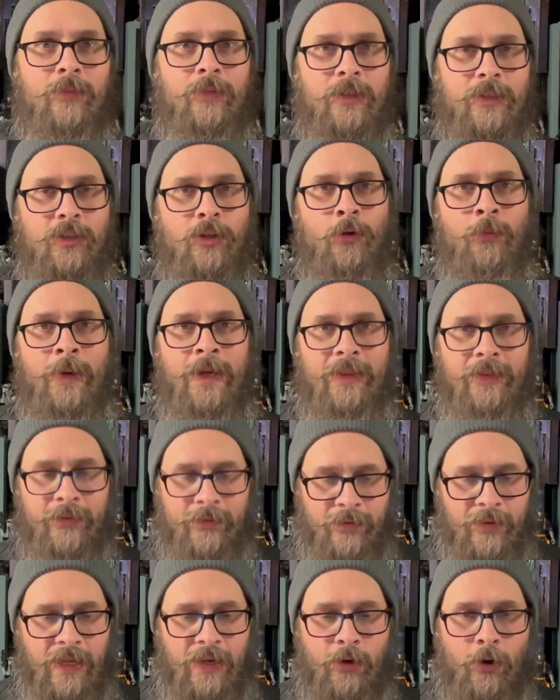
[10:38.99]
assuming
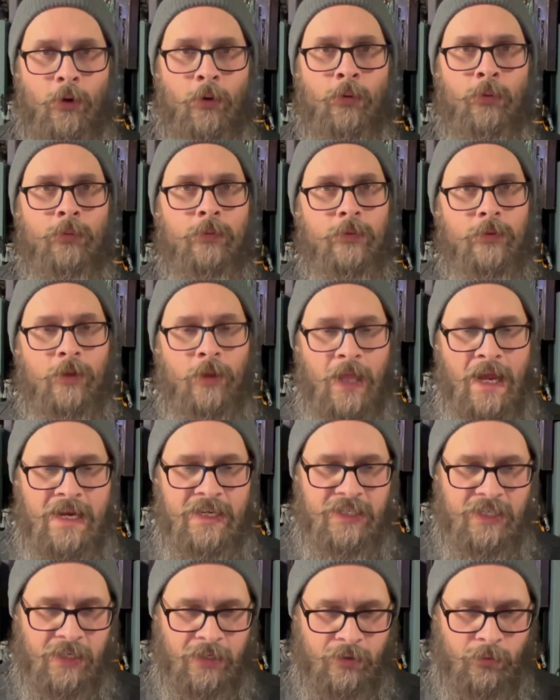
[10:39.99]
they go
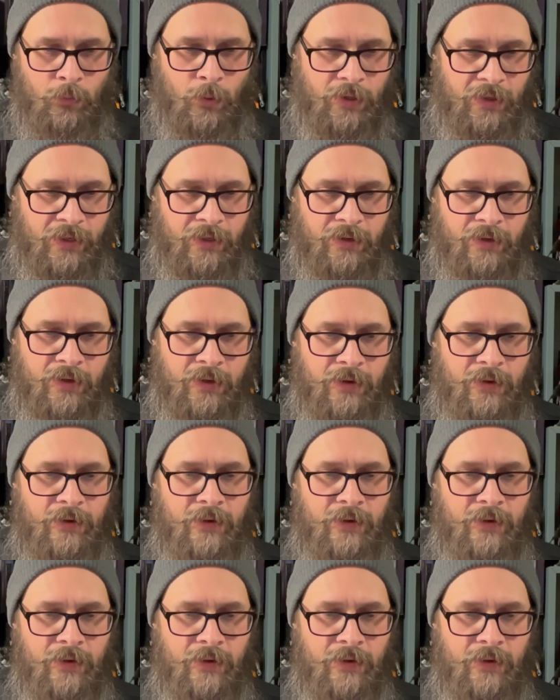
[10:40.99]
classic with it,